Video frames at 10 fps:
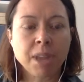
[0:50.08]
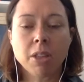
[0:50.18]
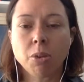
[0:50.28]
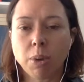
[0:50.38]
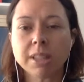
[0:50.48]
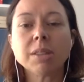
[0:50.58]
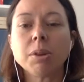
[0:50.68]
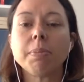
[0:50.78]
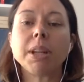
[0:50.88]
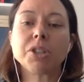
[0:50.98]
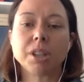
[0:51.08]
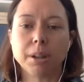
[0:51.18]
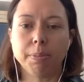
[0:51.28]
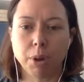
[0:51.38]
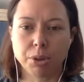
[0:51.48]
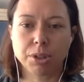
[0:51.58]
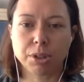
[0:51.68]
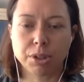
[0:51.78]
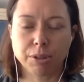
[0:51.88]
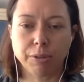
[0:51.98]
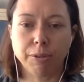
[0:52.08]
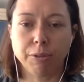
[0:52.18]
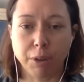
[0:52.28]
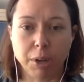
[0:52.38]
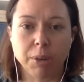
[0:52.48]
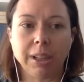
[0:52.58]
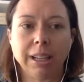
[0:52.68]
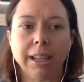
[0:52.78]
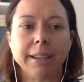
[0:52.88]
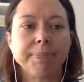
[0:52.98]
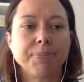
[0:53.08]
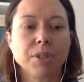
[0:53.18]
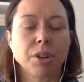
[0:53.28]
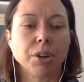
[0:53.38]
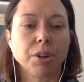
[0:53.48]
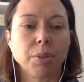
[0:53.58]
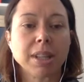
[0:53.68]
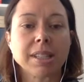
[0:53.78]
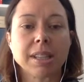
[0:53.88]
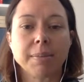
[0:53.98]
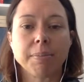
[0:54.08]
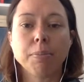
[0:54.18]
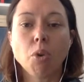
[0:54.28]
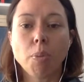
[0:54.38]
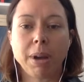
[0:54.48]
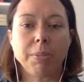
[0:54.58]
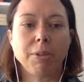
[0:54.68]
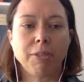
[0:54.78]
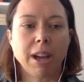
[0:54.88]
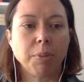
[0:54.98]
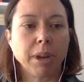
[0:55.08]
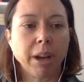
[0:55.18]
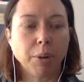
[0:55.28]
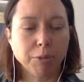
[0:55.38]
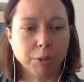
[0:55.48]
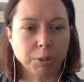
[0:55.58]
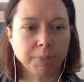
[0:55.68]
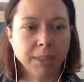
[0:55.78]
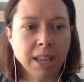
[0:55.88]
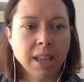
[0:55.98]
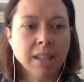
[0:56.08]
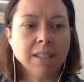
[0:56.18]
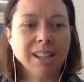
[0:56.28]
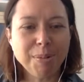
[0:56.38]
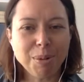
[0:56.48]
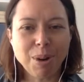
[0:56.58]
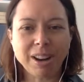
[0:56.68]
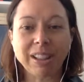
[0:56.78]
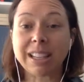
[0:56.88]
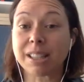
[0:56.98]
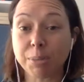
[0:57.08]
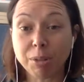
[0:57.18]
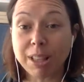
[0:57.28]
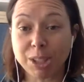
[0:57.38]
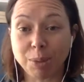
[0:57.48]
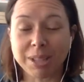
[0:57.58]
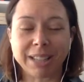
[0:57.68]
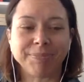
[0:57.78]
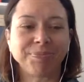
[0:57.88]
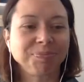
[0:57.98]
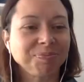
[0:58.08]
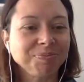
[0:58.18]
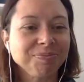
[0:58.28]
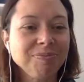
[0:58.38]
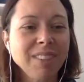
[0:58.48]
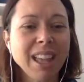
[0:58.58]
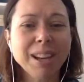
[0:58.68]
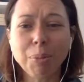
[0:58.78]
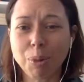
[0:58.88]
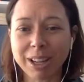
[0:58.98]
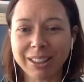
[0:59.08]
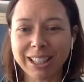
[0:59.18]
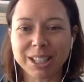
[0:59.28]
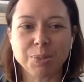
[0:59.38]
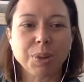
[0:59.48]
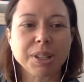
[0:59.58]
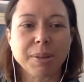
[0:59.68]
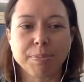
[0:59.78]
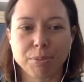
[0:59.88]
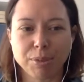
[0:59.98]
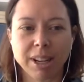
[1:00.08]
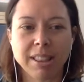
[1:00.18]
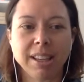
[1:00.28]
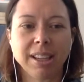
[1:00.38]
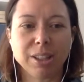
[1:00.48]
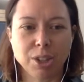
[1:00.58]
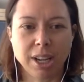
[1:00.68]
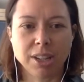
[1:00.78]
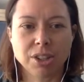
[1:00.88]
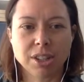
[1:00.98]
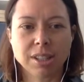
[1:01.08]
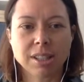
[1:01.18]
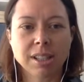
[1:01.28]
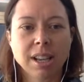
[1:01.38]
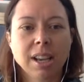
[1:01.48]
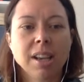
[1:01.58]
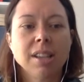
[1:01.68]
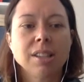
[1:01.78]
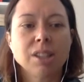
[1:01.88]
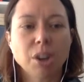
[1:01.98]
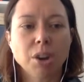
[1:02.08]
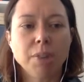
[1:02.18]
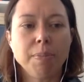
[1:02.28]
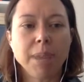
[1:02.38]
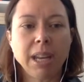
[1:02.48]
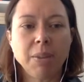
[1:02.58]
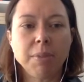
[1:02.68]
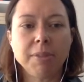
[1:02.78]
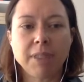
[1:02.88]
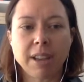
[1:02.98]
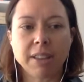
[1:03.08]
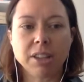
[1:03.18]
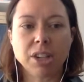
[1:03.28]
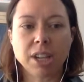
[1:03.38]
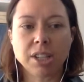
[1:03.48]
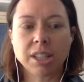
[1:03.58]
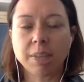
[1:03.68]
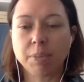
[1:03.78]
the ones that were mentioned most frequently. So the ones that more people found were helpful. So number one on the list, I'm going to read the top 10. Number one on the list was breathing changes. So many women found that changing their